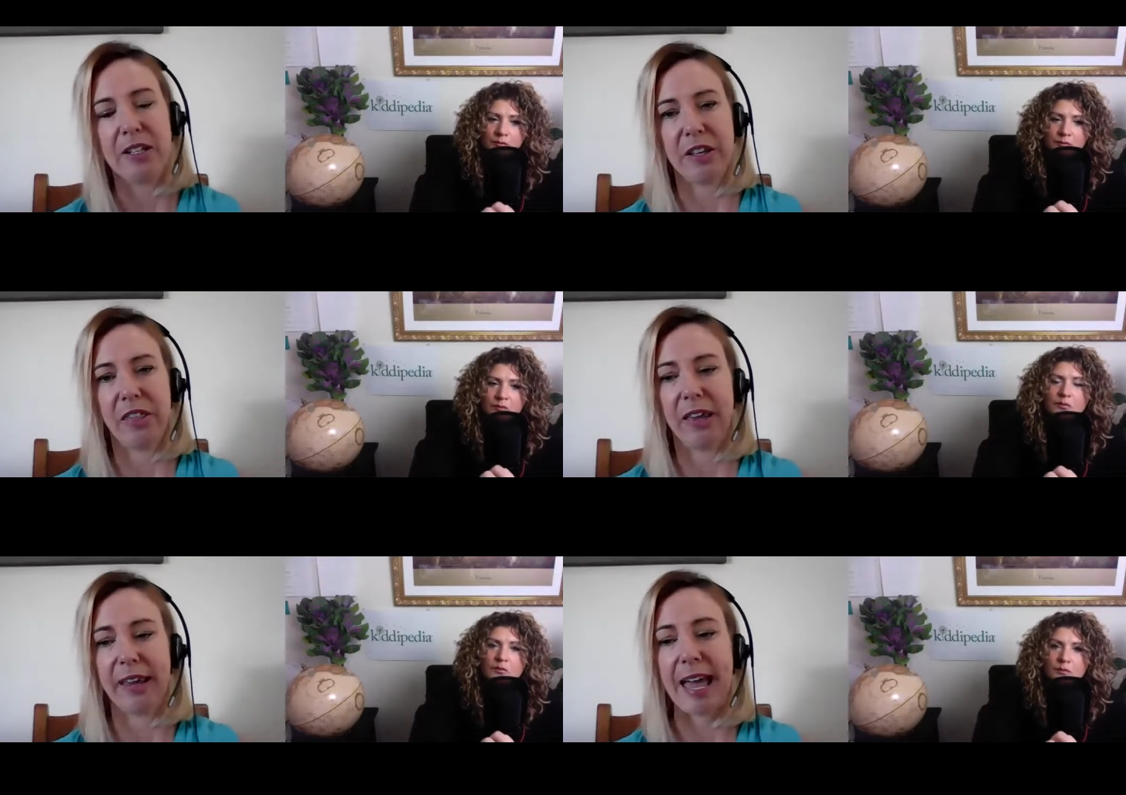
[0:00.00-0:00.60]
Speaker 1: to
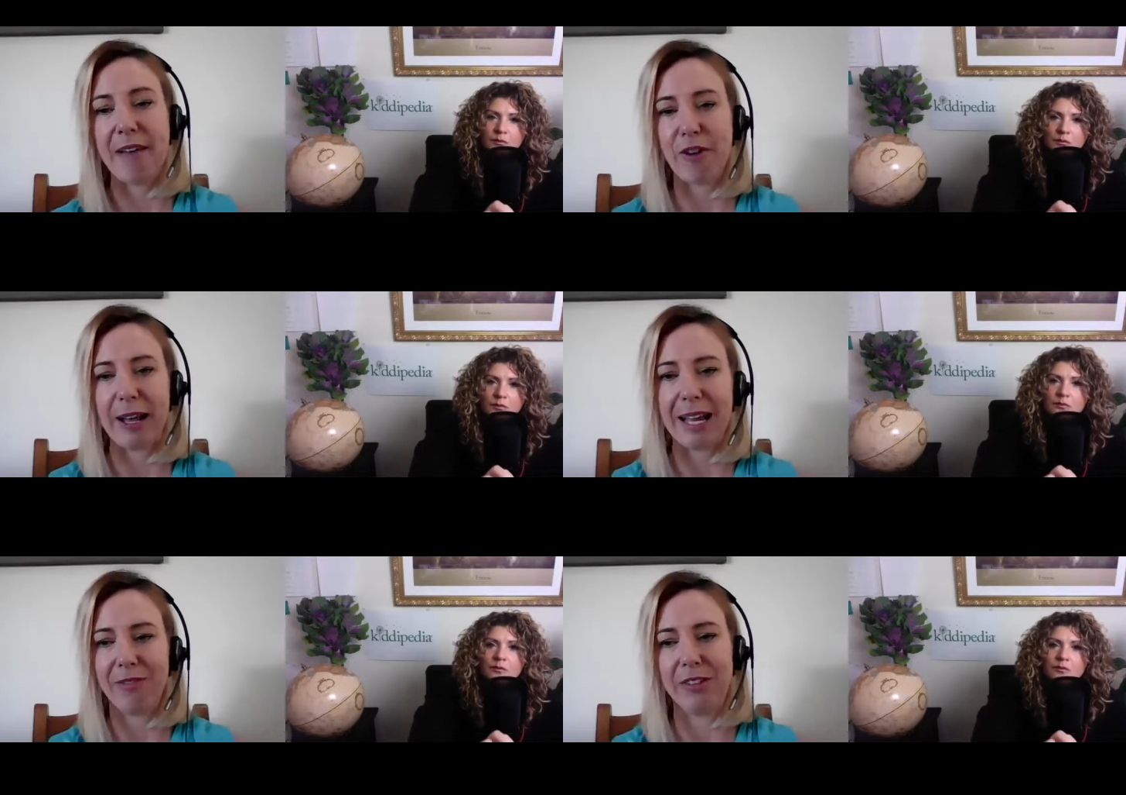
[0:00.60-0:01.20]
think, have
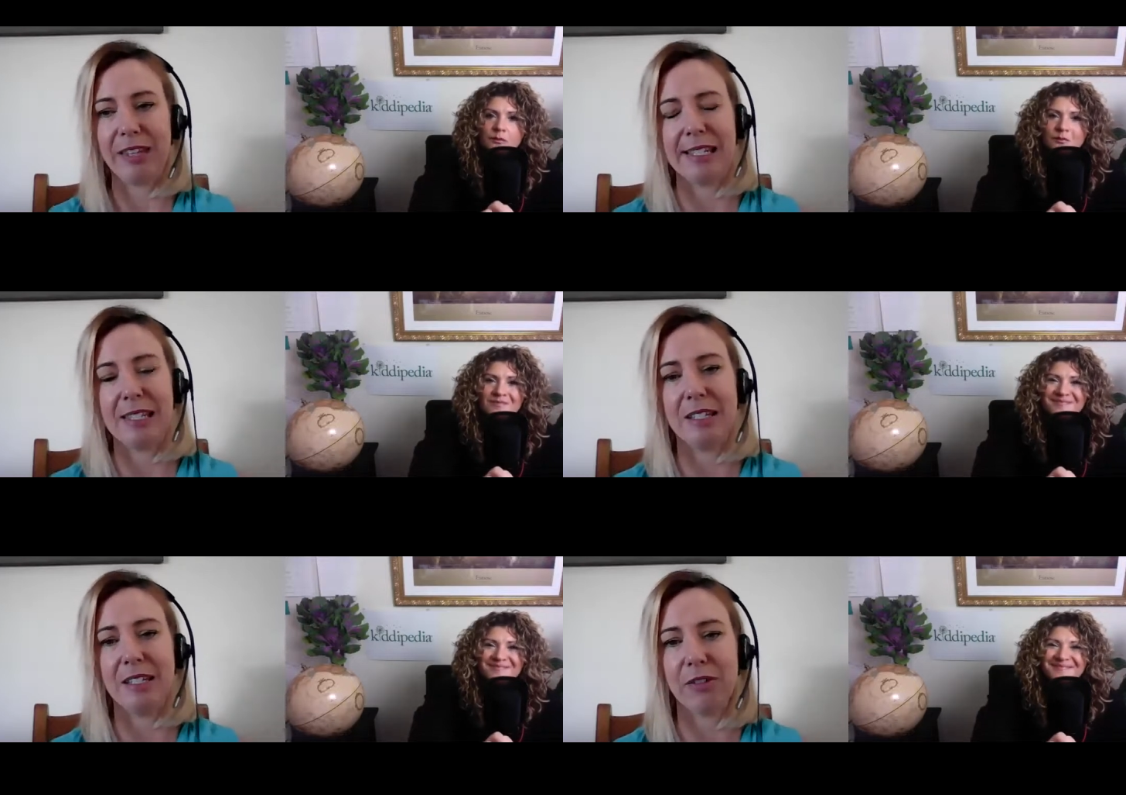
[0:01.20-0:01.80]
I covered
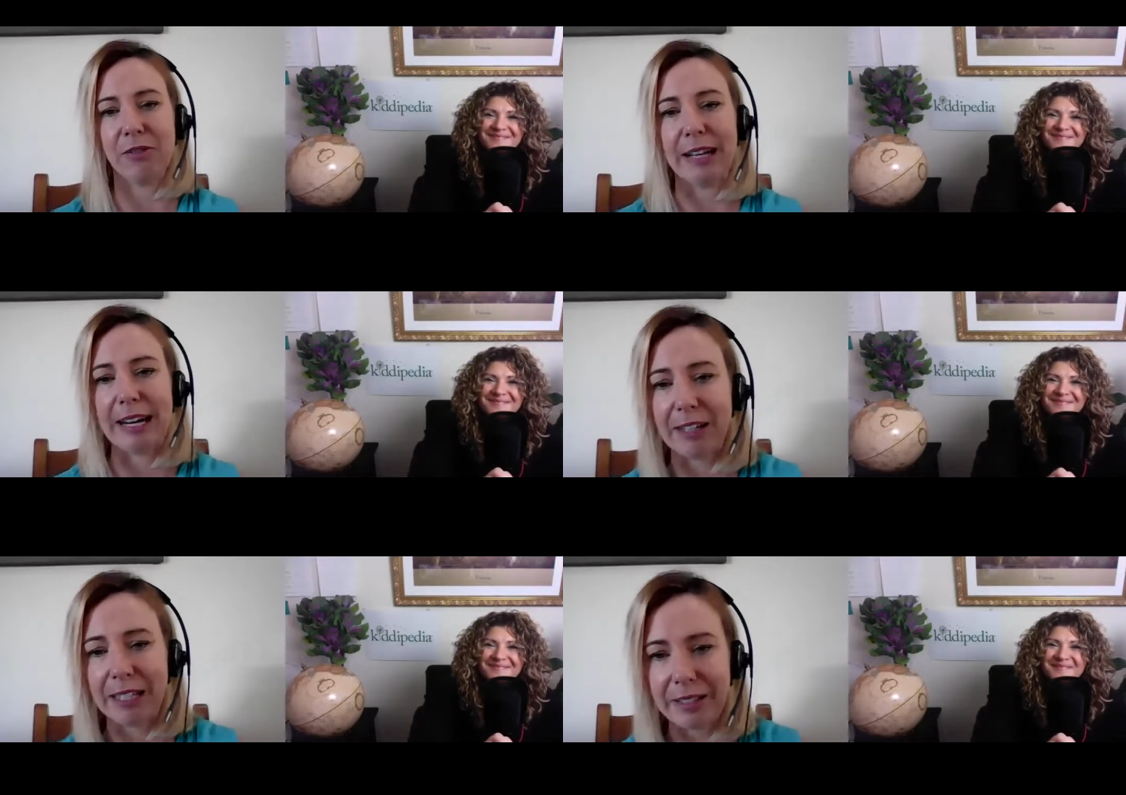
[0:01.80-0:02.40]
these different
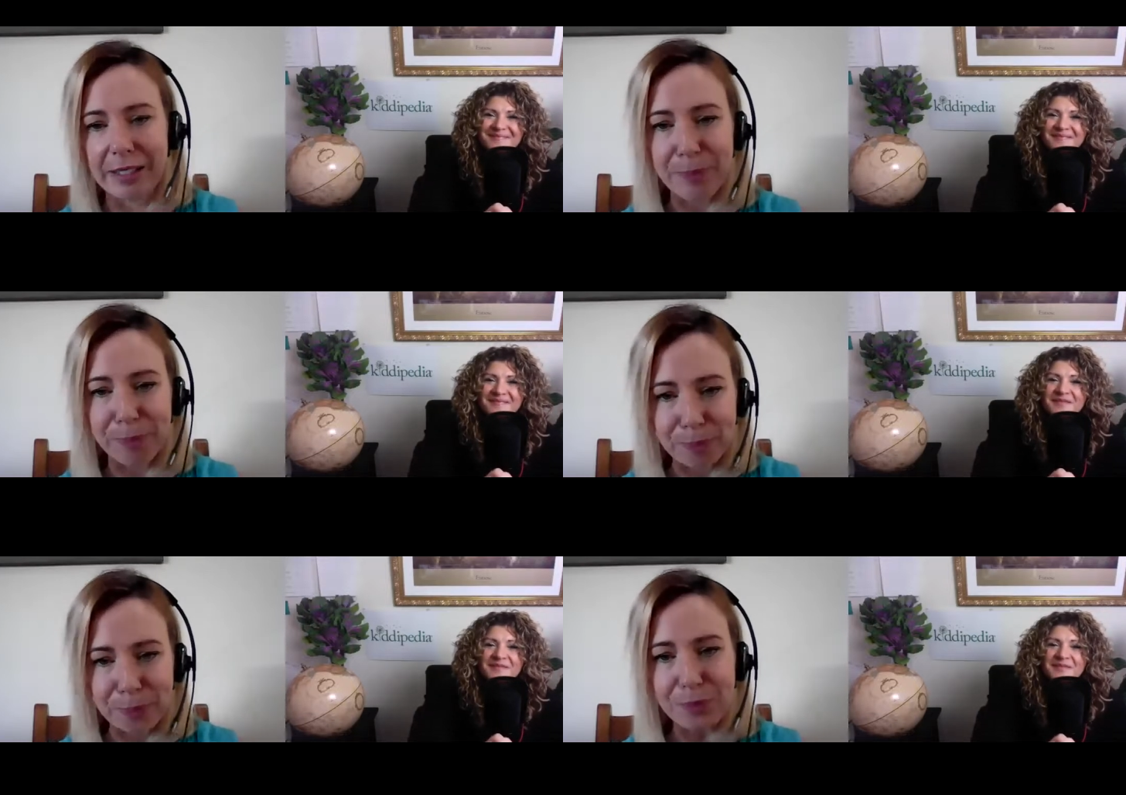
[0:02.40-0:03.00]
areas?
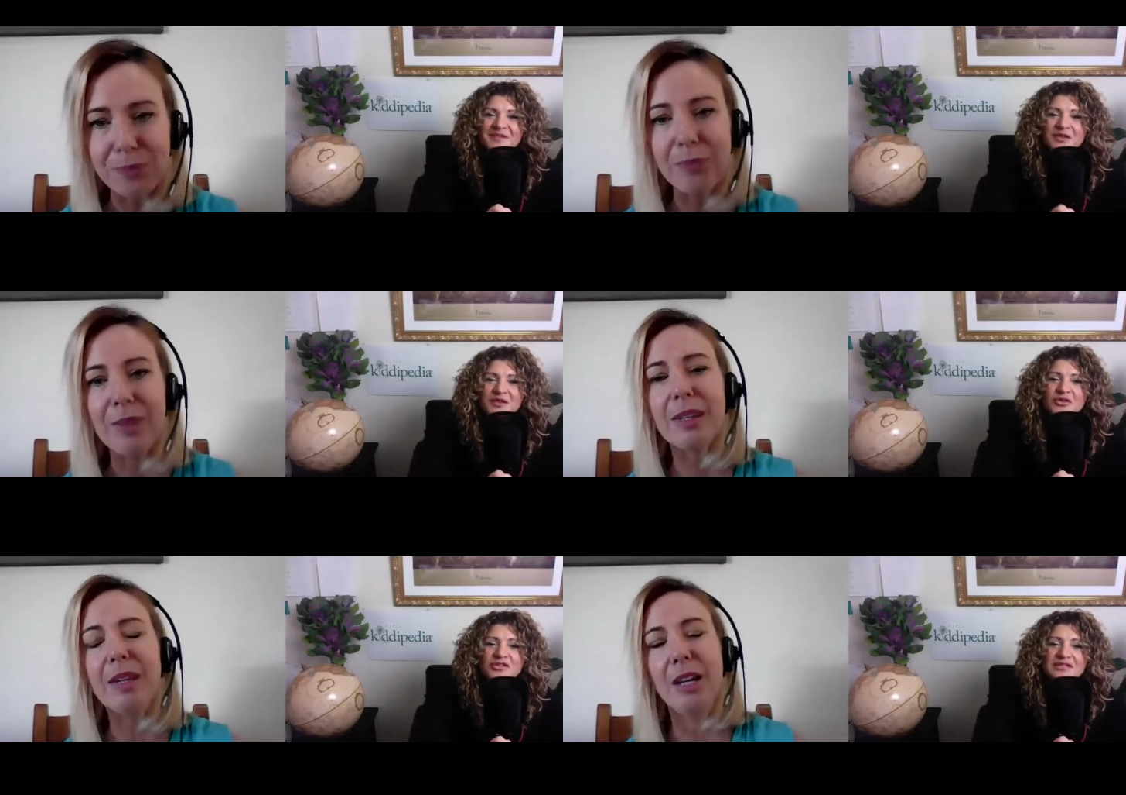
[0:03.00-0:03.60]
Speaker 2: So
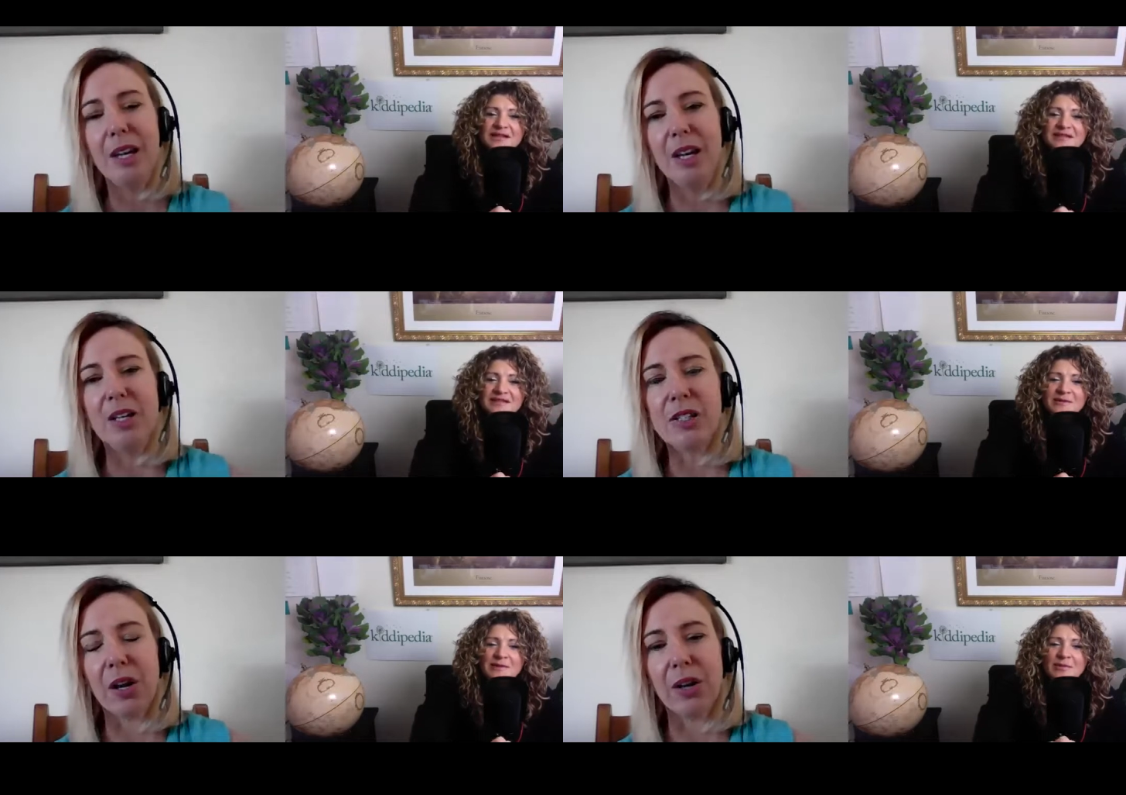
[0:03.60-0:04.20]
could you tell us
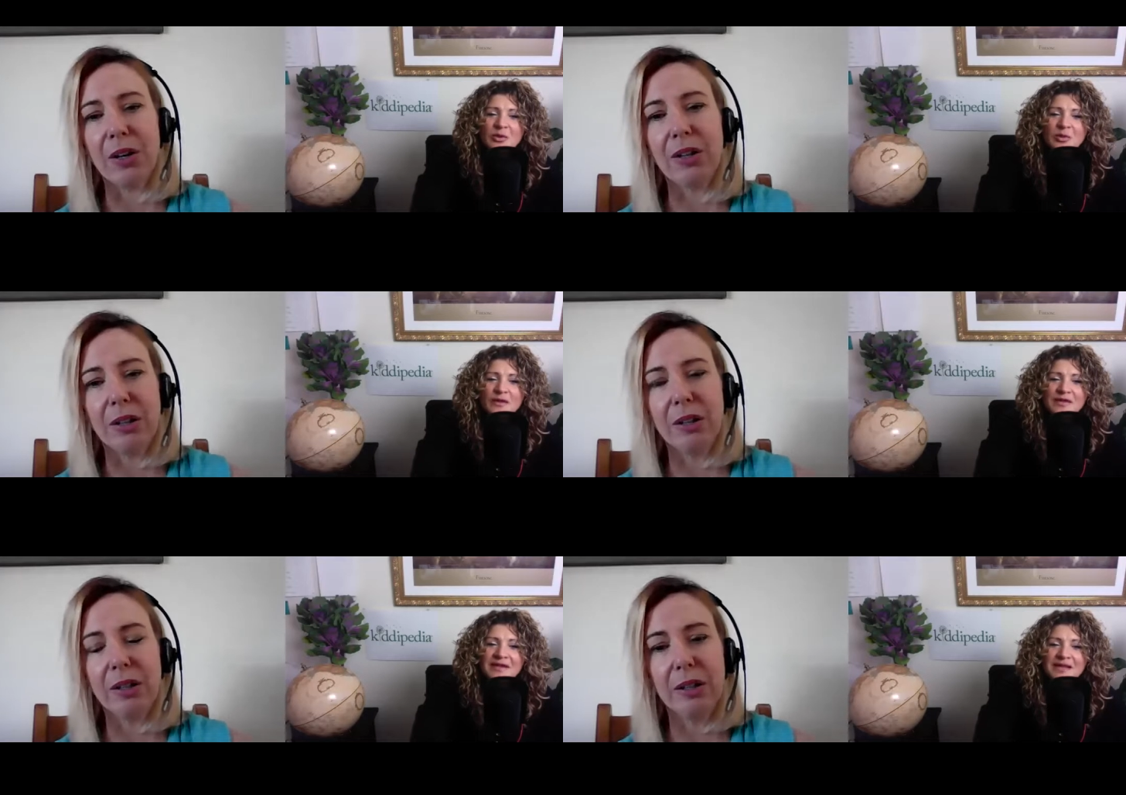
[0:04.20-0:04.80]
a little so, bit more
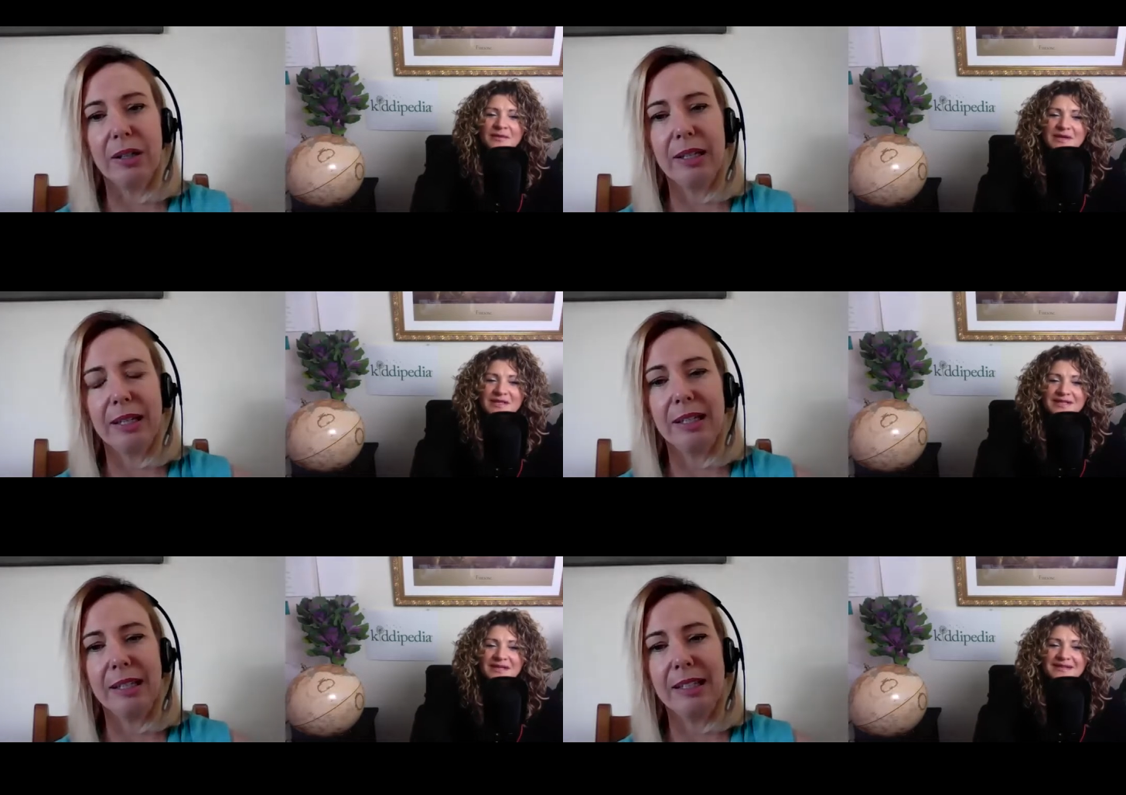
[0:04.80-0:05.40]
what these
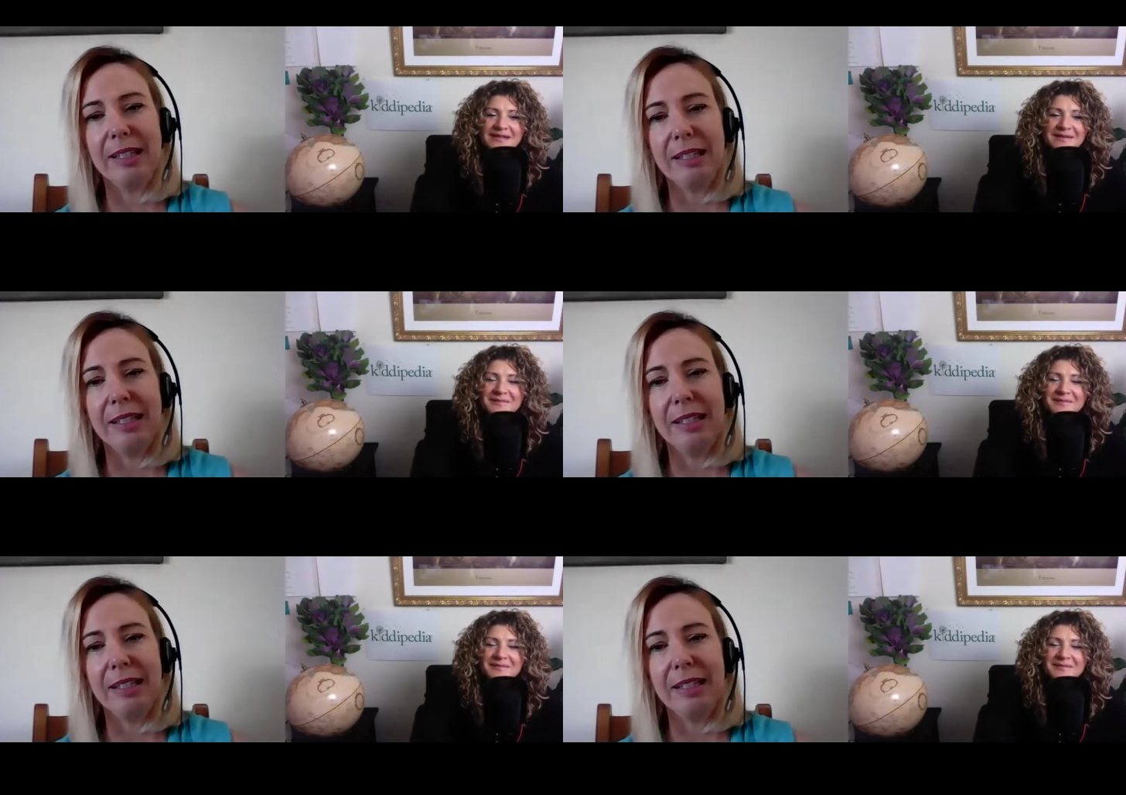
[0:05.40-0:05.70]
ABCs are?